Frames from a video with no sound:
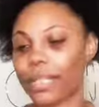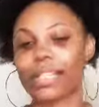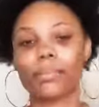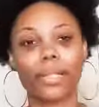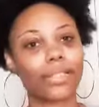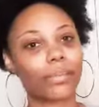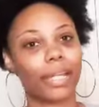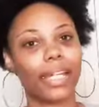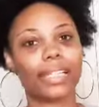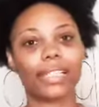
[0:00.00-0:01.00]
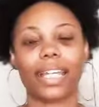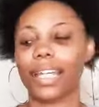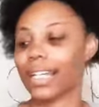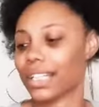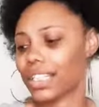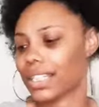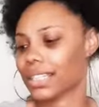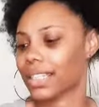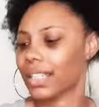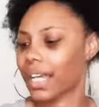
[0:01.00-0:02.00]
but it smells amazing, and I just,
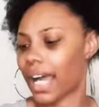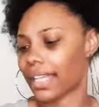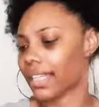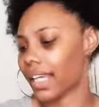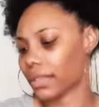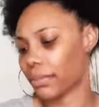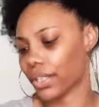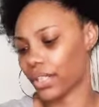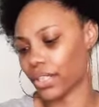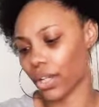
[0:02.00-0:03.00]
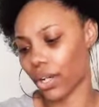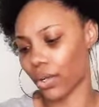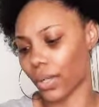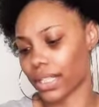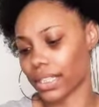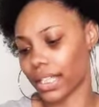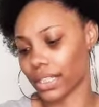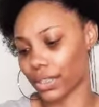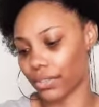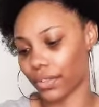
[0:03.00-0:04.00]
I think it has a pretty good hold. It says
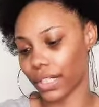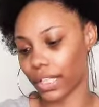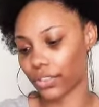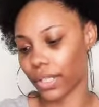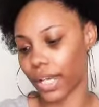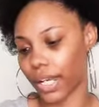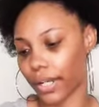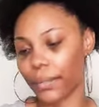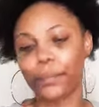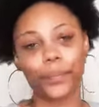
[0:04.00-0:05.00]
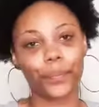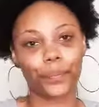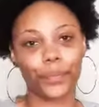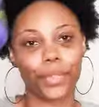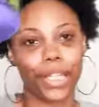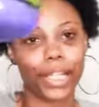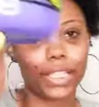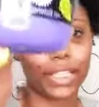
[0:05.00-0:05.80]
good for natural hair. Okay,